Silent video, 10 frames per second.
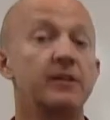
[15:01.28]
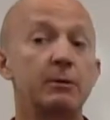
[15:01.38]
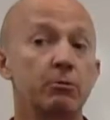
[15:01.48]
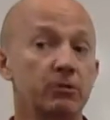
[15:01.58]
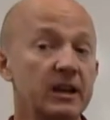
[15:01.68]

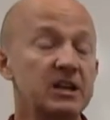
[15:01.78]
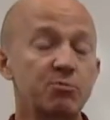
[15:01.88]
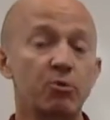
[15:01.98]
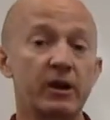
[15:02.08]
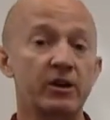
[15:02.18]
They
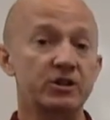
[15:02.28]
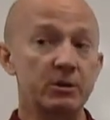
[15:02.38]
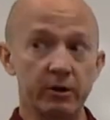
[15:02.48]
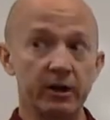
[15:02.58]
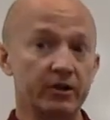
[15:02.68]
release more
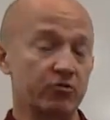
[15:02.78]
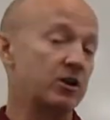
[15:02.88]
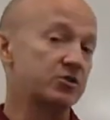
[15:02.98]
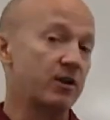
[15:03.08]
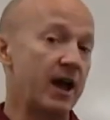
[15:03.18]
energy when
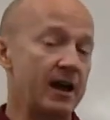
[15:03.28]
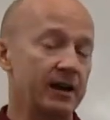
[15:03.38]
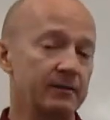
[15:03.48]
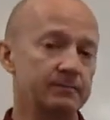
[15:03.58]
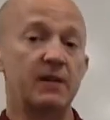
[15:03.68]
electrons are
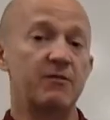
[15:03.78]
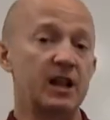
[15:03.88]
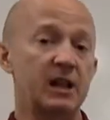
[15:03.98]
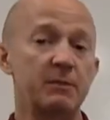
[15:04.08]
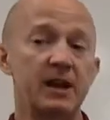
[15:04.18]
added. If an
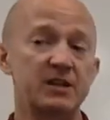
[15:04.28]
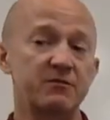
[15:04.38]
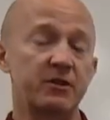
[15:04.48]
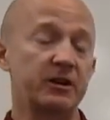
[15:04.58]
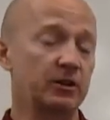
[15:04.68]
element has
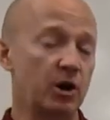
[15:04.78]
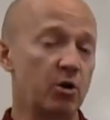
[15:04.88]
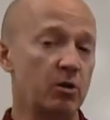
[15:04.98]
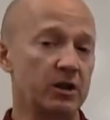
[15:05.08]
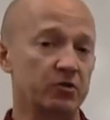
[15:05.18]
very
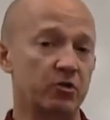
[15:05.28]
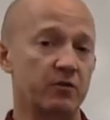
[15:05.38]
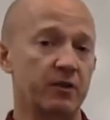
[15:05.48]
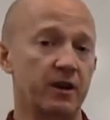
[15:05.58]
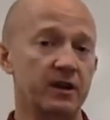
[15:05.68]
low electron
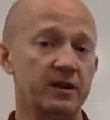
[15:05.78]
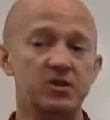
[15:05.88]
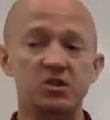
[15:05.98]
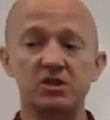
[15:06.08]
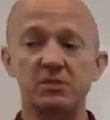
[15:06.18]
affinity,
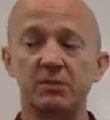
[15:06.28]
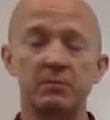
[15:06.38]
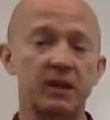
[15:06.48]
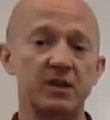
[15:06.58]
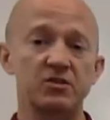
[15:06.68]
it just simply
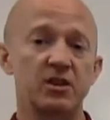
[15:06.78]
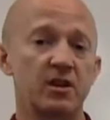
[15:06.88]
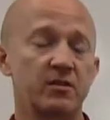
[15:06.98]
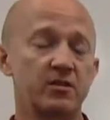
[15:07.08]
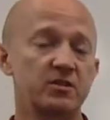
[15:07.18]
means
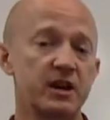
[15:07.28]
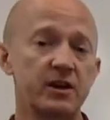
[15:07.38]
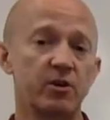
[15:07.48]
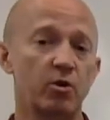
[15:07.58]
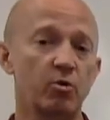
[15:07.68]
there's
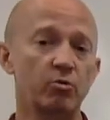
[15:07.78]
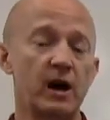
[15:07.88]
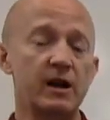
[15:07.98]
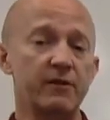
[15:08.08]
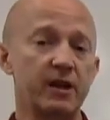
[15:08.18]
not a whole
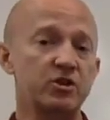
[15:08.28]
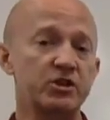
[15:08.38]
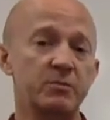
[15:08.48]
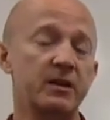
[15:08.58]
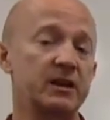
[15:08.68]
lot of
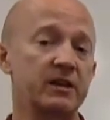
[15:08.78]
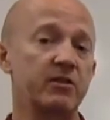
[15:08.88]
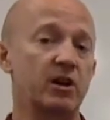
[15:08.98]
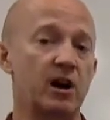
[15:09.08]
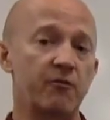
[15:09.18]
energy being
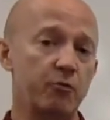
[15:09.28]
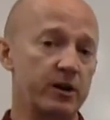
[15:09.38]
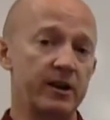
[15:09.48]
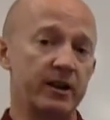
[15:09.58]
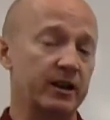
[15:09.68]
given off
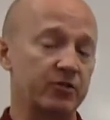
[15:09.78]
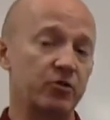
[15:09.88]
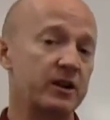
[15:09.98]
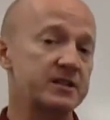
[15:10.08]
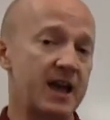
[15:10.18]
when an
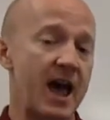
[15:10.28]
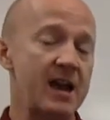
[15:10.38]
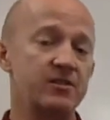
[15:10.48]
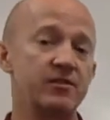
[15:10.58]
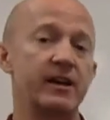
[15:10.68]
electron is
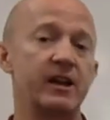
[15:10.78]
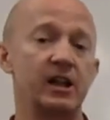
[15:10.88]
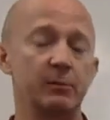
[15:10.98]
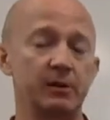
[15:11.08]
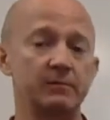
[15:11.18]
added to that
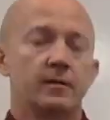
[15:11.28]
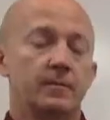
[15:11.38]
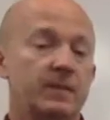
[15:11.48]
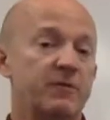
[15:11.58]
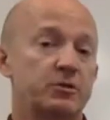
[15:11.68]
element.
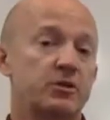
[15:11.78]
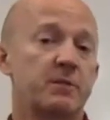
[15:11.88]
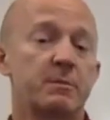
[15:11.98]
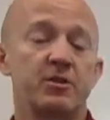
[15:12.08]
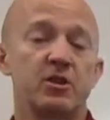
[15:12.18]
If we're talking
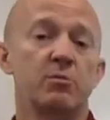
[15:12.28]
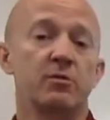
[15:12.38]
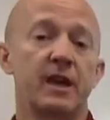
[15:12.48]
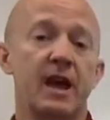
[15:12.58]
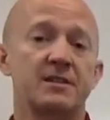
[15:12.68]
about noble
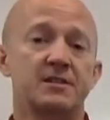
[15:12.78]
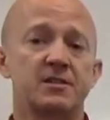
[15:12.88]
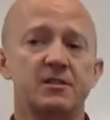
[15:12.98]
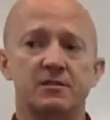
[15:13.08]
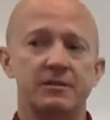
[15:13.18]

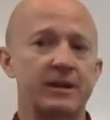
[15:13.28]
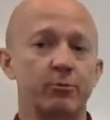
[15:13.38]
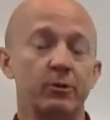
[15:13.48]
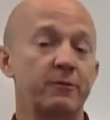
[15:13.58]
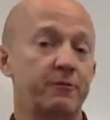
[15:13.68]
gases, they don't
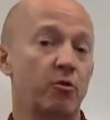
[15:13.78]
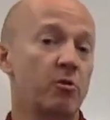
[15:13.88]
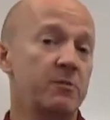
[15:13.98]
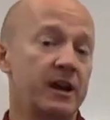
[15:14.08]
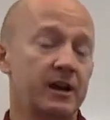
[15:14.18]
really
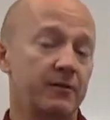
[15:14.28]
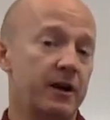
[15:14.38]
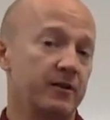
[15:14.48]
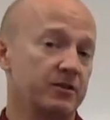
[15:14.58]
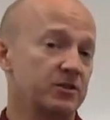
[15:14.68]
form negative
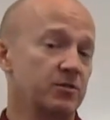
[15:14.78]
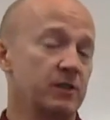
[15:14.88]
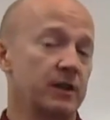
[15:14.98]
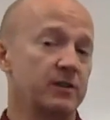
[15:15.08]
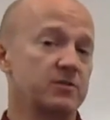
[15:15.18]
ions, do
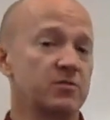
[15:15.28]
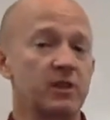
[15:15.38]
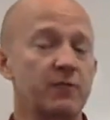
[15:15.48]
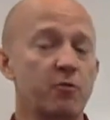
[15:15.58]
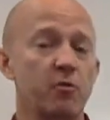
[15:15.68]
they? So
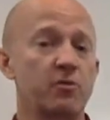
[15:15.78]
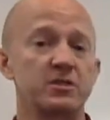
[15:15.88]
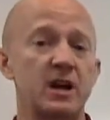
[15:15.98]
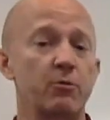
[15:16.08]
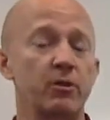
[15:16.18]
therefore, there's
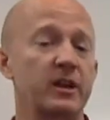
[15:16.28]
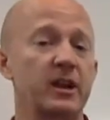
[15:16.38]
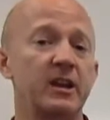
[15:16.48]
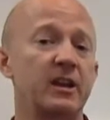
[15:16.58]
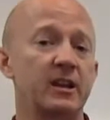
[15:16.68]
not really
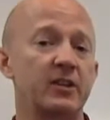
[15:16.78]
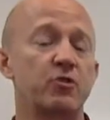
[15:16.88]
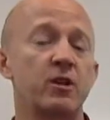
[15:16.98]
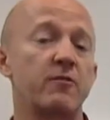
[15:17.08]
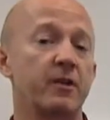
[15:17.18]
any
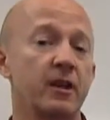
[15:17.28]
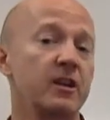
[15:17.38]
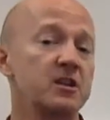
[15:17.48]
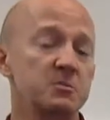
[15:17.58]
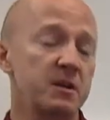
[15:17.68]
electron affinity to
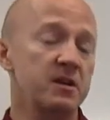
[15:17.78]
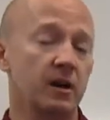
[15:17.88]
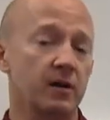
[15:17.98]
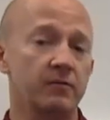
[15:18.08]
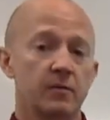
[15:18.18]
speak
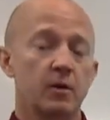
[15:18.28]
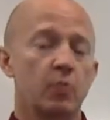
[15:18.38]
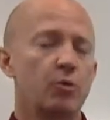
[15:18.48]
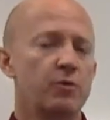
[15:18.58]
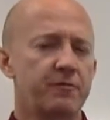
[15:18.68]
of.
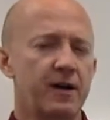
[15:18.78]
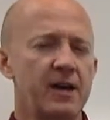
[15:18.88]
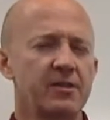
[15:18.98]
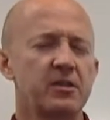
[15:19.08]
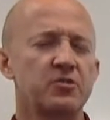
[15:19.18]
We find
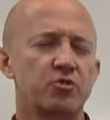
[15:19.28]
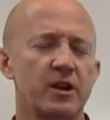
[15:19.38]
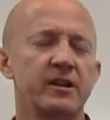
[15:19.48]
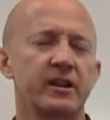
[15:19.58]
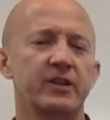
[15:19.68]
that the trend
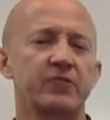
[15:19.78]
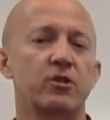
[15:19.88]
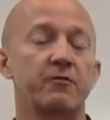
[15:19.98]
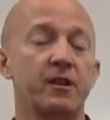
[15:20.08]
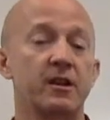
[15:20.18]
in electron
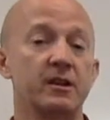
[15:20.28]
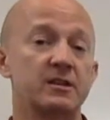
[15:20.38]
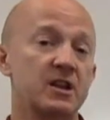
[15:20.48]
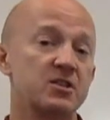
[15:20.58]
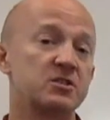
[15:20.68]
affinity
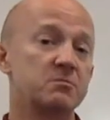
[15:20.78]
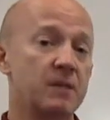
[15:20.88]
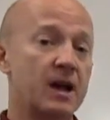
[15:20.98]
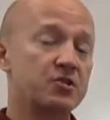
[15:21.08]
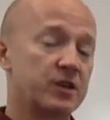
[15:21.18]
tends to
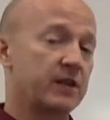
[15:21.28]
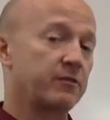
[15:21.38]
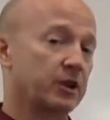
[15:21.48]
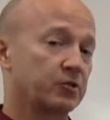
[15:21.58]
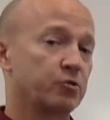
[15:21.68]
match that of
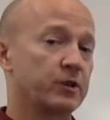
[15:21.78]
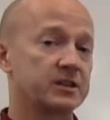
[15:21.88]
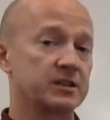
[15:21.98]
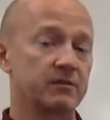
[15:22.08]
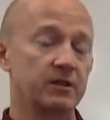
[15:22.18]

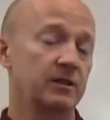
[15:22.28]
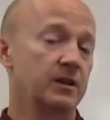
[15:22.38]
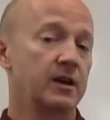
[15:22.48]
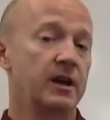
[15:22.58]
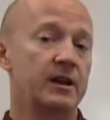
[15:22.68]
electronegativity
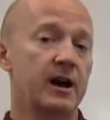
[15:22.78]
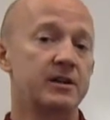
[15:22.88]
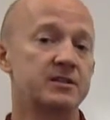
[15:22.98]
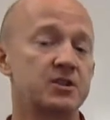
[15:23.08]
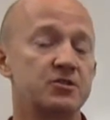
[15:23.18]
and
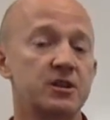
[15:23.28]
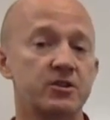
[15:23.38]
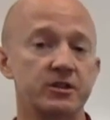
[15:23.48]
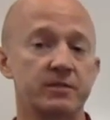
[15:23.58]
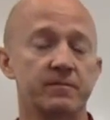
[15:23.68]
ionization
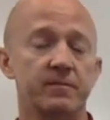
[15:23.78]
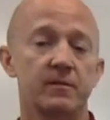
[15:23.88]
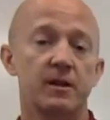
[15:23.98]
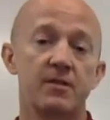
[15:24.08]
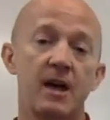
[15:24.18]
energy.
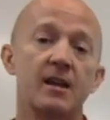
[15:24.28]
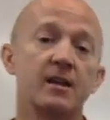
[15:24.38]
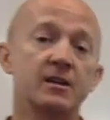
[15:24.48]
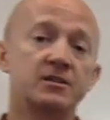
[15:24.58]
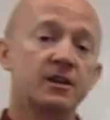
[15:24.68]
And that
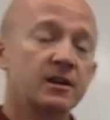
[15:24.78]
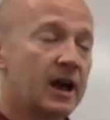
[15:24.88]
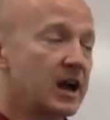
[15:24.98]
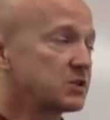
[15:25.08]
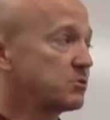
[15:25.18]
is,
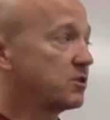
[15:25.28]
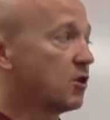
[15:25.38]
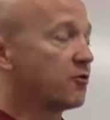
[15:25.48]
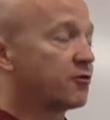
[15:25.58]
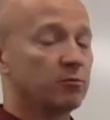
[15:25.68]
as we go
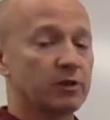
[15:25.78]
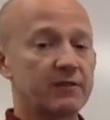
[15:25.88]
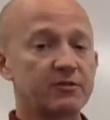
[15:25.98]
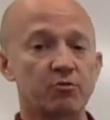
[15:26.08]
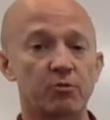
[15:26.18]
from
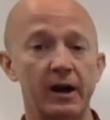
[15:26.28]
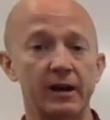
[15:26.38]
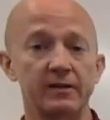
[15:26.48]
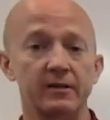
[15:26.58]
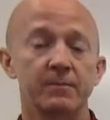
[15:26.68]
left to
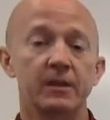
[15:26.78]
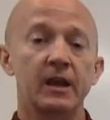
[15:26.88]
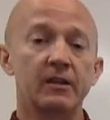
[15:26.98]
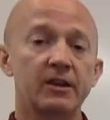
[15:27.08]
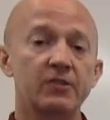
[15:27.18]
right,
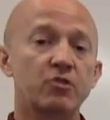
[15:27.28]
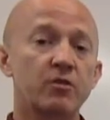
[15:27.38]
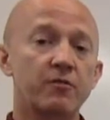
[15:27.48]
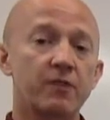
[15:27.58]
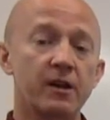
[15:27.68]
electron
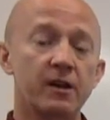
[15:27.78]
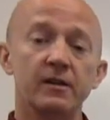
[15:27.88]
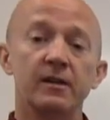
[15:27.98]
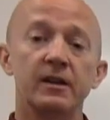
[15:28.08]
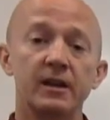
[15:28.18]
affinity
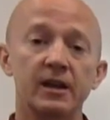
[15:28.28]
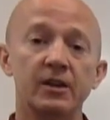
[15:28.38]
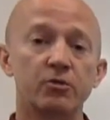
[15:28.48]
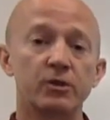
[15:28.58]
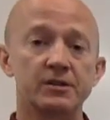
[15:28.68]

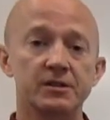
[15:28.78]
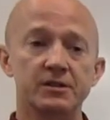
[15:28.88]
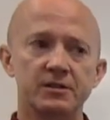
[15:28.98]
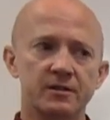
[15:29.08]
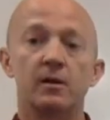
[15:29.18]

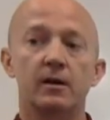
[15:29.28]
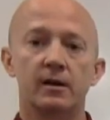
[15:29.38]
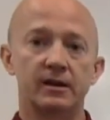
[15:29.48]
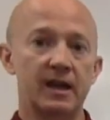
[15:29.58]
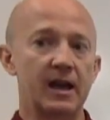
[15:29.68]
increases.
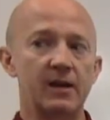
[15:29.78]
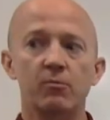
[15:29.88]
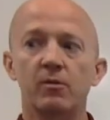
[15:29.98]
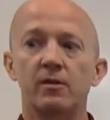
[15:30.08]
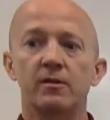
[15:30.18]
Again,
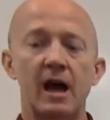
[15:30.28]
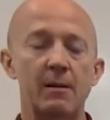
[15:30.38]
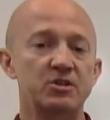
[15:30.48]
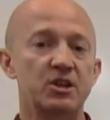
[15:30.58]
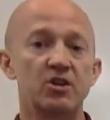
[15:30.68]
how
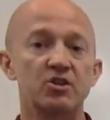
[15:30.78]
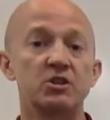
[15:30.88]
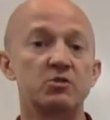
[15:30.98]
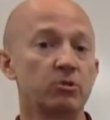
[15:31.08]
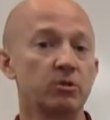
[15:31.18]
much energy is
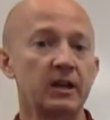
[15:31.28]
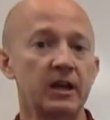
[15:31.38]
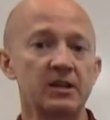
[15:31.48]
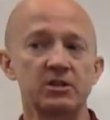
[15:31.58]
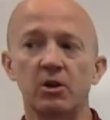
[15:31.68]

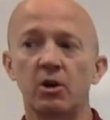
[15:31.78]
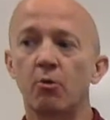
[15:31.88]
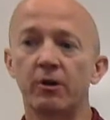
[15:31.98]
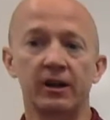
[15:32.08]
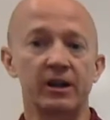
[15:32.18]
released
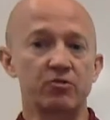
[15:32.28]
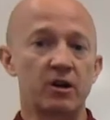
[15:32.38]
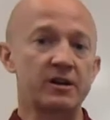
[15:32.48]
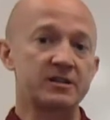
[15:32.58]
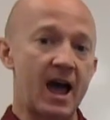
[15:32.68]
when an
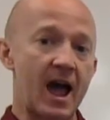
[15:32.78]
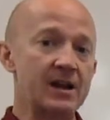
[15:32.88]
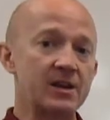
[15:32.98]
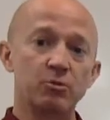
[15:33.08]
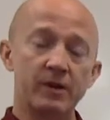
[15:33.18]
electron is
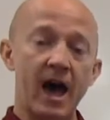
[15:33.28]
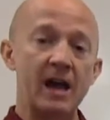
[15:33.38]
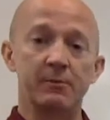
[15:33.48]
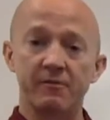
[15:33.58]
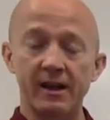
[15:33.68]
added to an
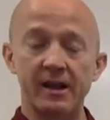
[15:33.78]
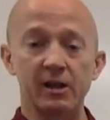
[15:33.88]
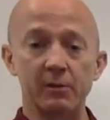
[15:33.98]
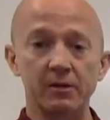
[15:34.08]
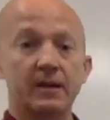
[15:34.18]
atom of that
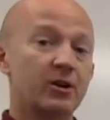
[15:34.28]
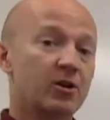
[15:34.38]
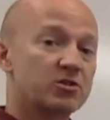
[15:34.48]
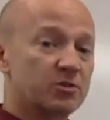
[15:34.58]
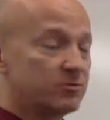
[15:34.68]
element. It
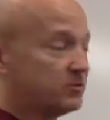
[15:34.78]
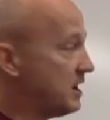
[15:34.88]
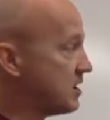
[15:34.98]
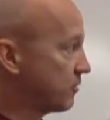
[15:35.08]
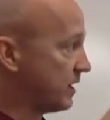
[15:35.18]
also
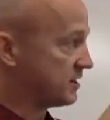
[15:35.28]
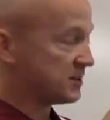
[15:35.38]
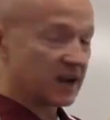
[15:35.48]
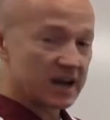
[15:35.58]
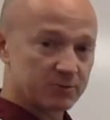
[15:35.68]
decreases
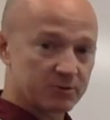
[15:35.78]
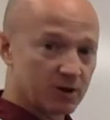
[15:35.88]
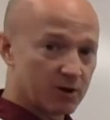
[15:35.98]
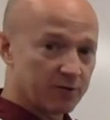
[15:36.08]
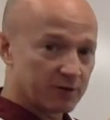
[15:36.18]
as we
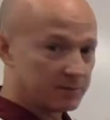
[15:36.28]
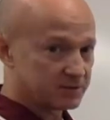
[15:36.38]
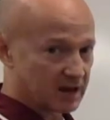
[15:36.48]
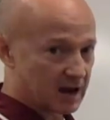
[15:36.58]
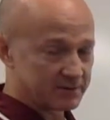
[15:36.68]
go from
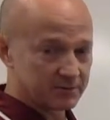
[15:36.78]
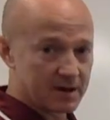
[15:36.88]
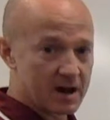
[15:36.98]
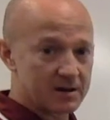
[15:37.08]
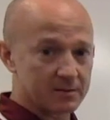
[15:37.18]
top to bottom.